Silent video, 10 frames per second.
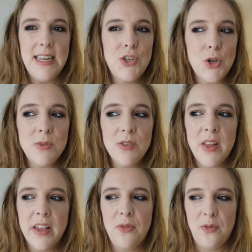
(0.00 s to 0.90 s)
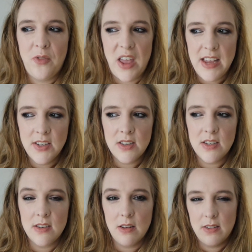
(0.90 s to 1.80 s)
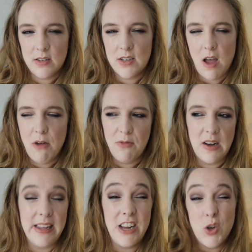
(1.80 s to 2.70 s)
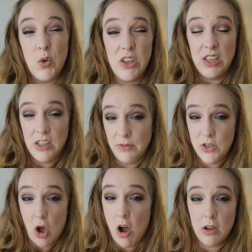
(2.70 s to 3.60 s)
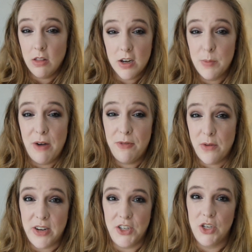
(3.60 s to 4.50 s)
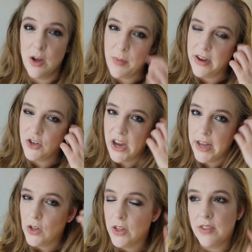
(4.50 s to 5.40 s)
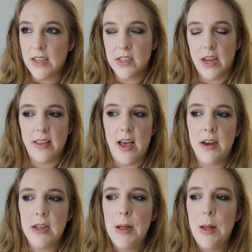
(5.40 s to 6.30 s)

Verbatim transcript: In terms of face stuff, I don't talk a lot about foundation on my channel and things like that,